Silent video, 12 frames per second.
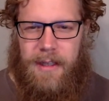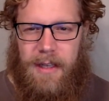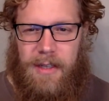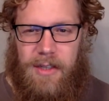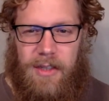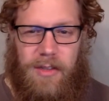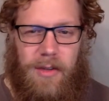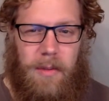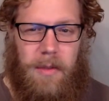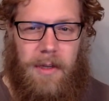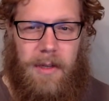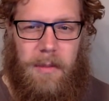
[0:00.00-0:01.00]
And she
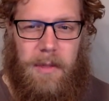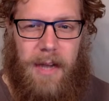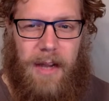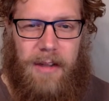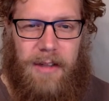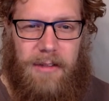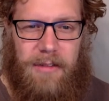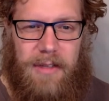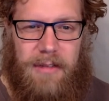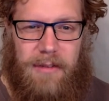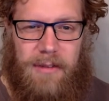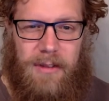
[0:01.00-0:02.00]
attributed the banality of
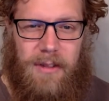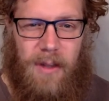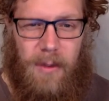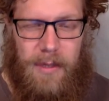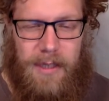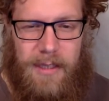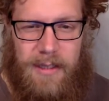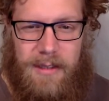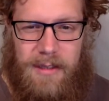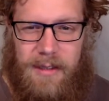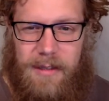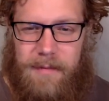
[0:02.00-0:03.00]
evil to
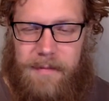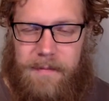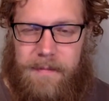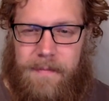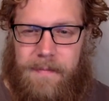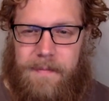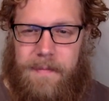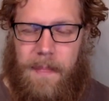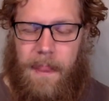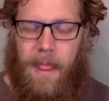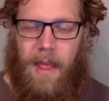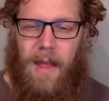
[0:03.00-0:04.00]
loneliness.
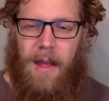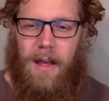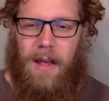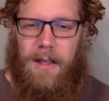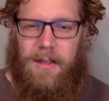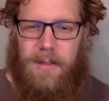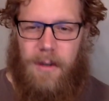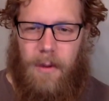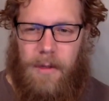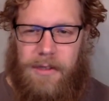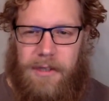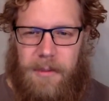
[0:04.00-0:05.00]
And so
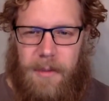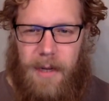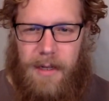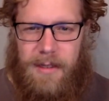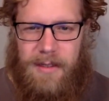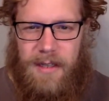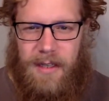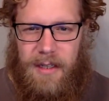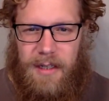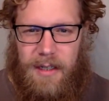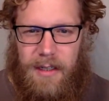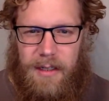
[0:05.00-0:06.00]
what she went on to
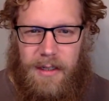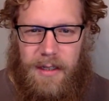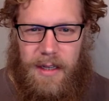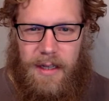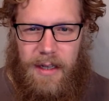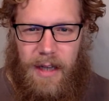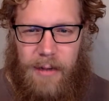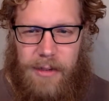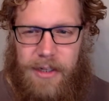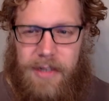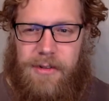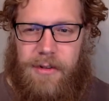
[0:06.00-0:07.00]
say, how
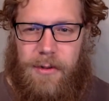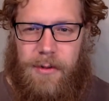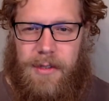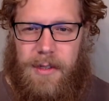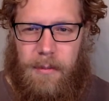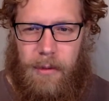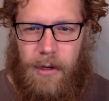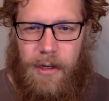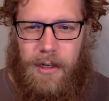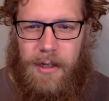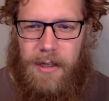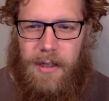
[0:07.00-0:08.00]
she introduced the
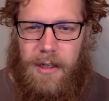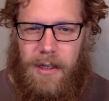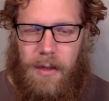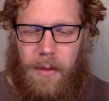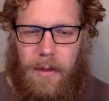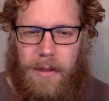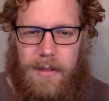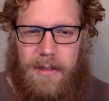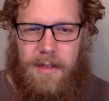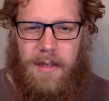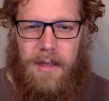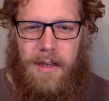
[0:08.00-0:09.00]
book was,